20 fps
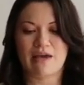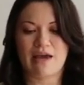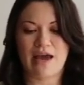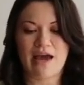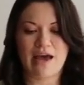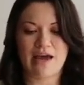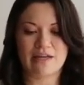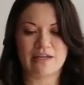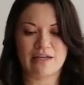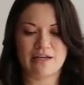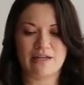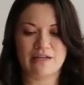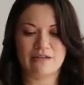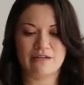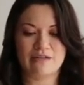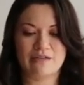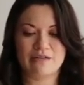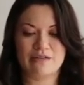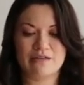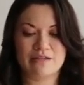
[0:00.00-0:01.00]
add
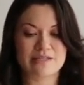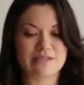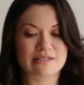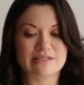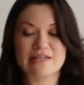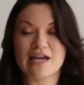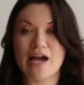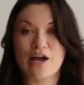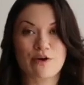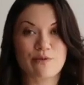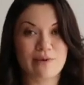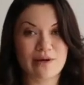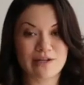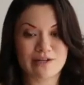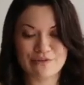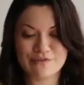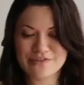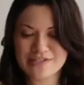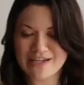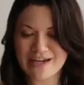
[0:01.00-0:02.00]
in this entire
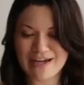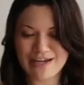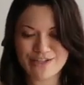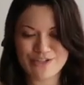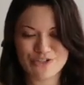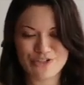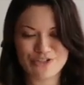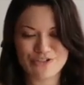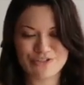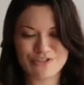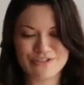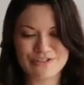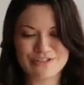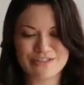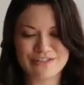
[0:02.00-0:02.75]
bottle of scotch,